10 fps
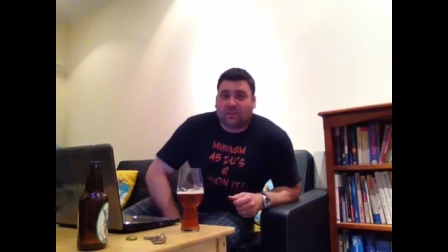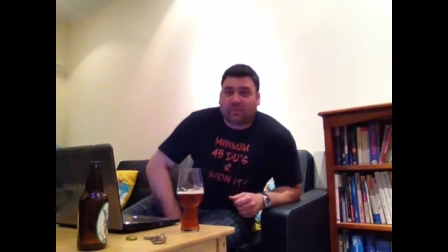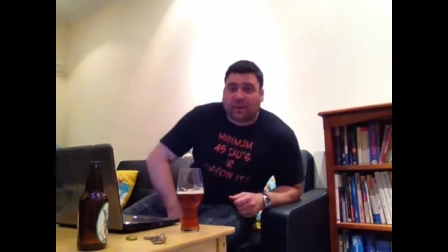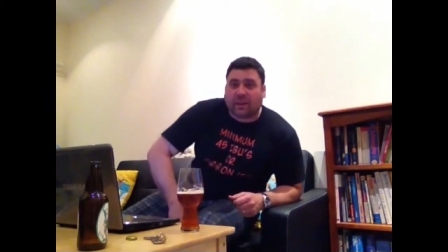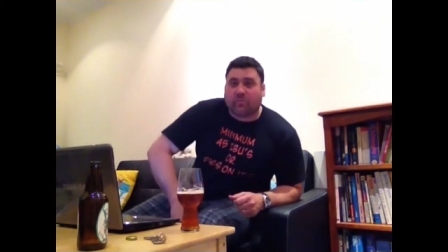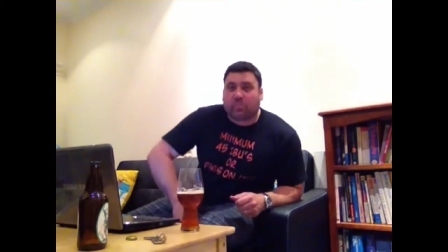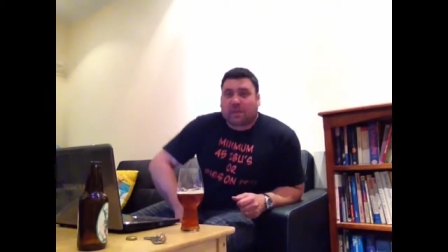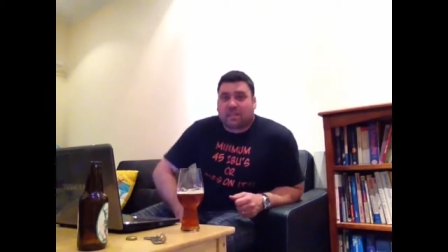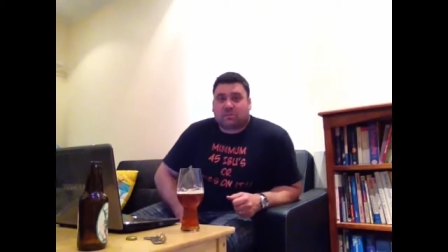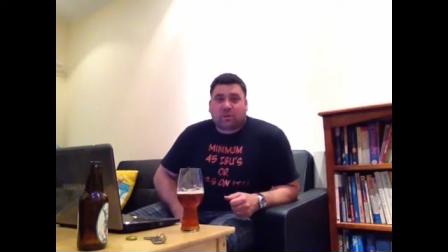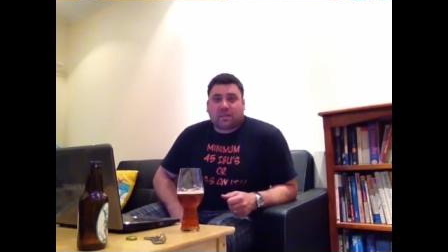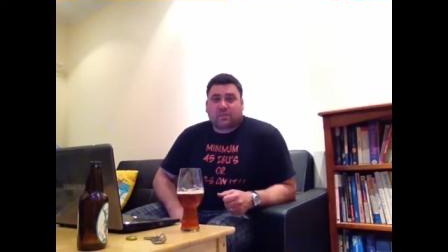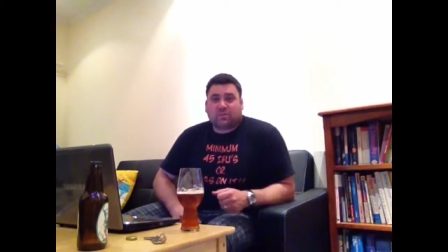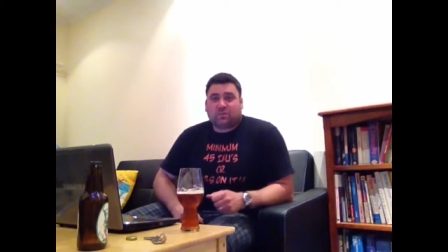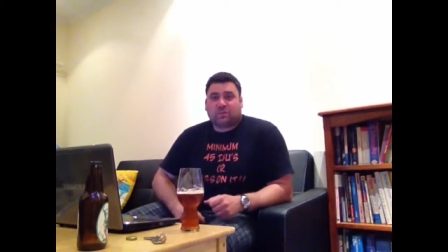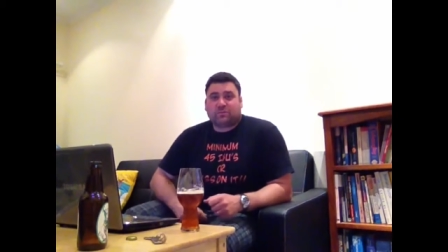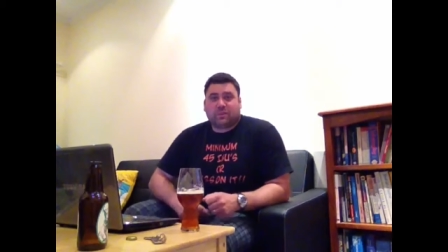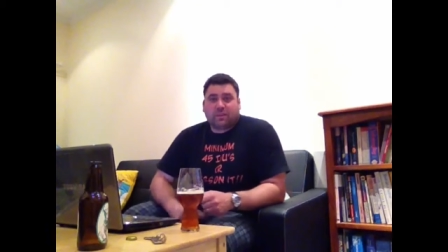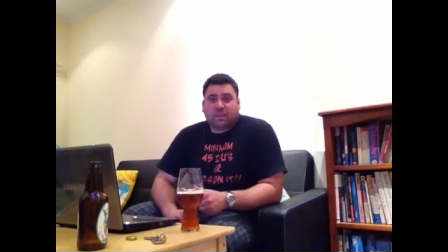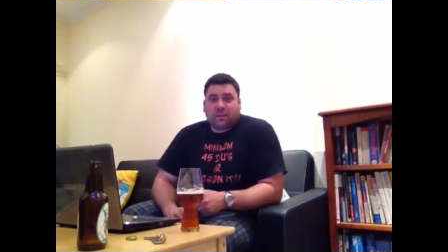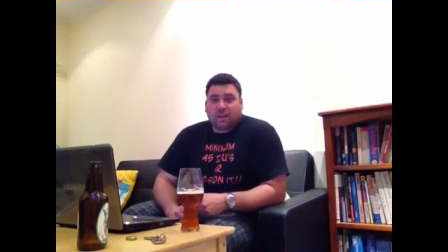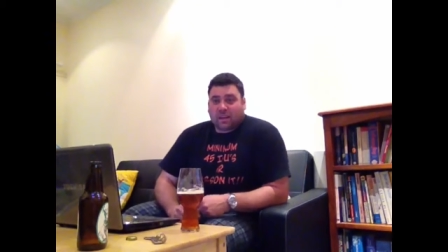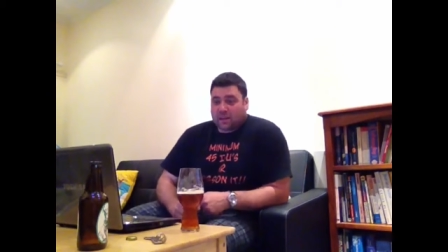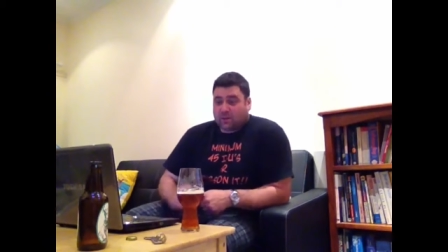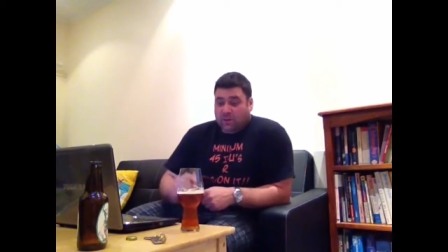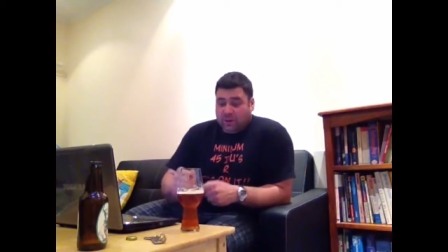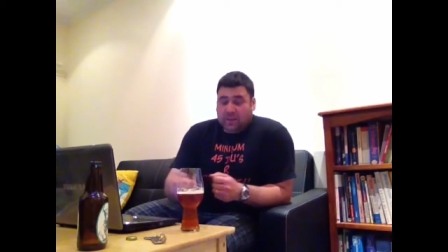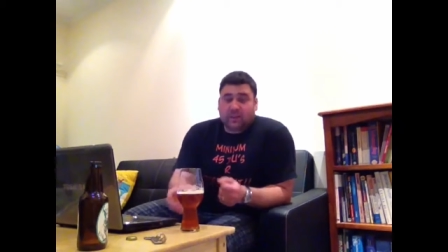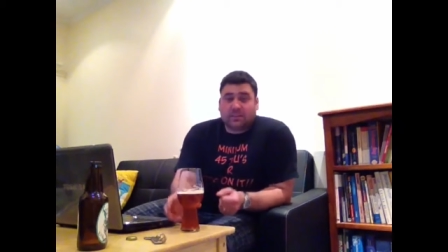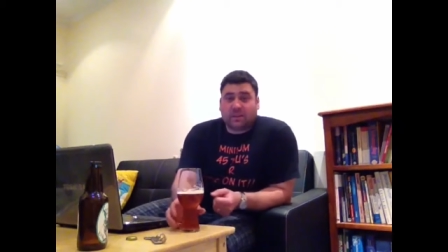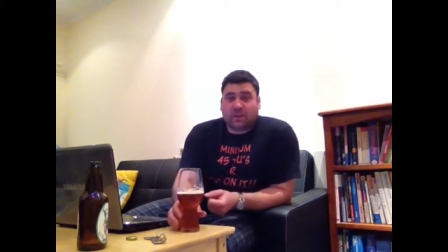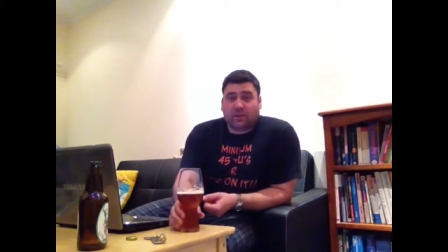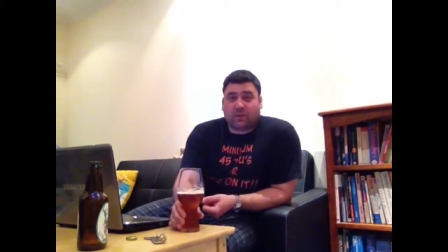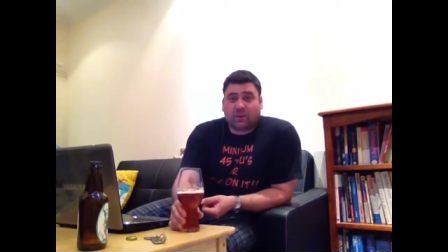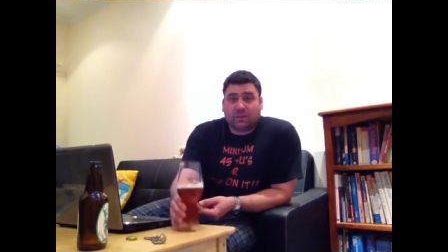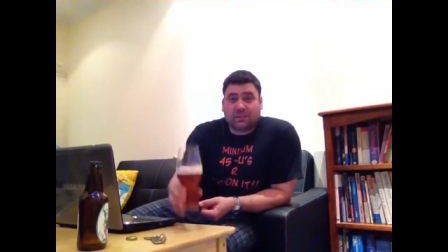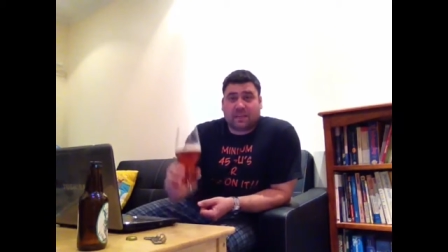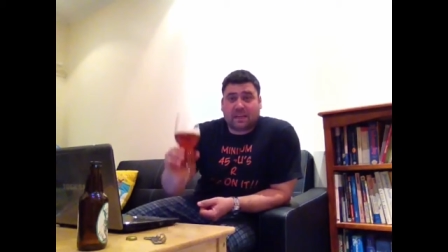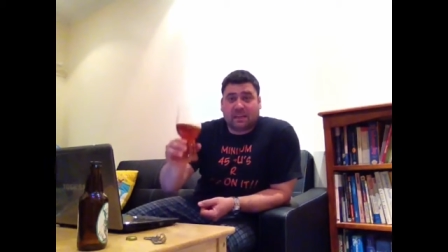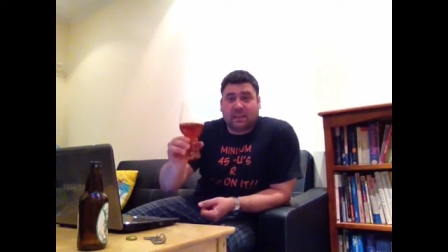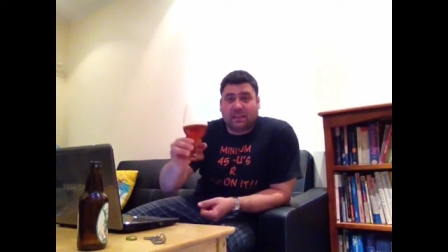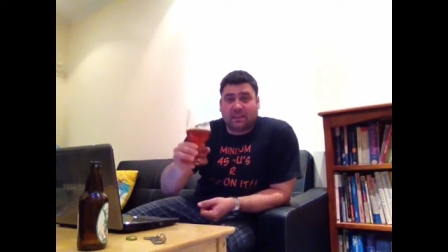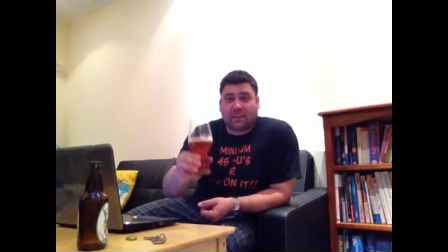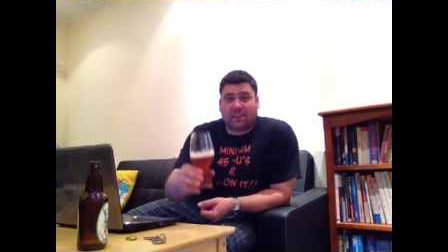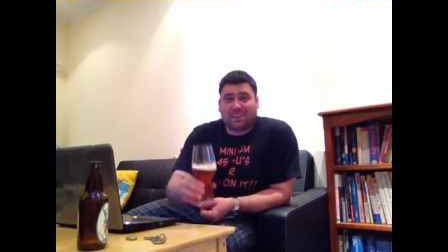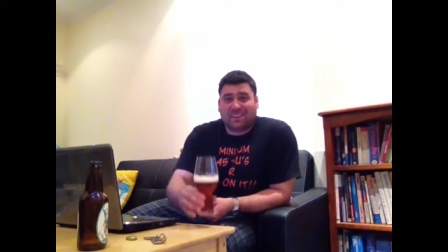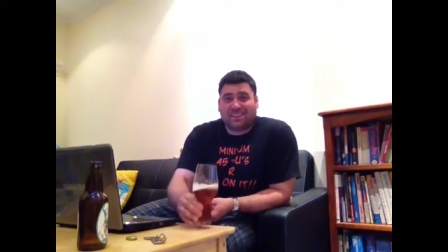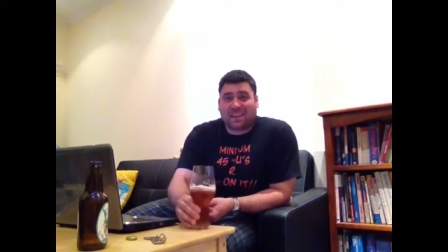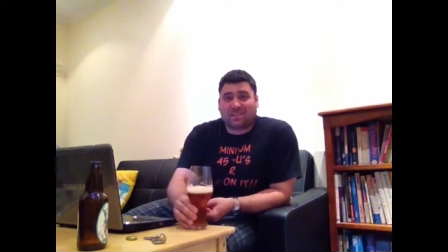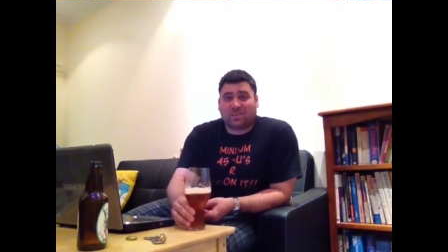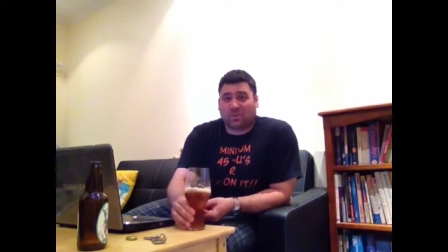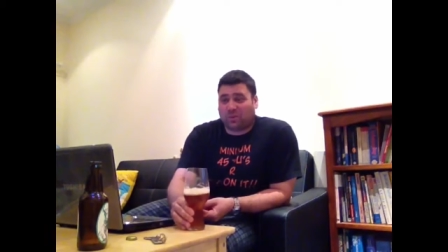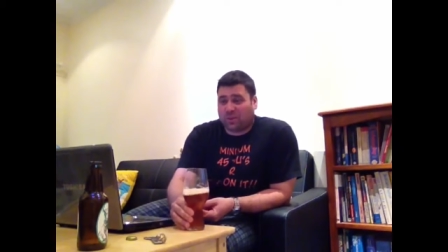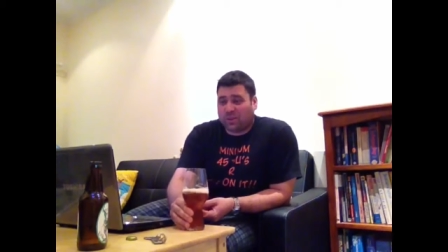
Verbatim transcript: Running out of bloody space and all the rest of it. Right, so, start again. Take two.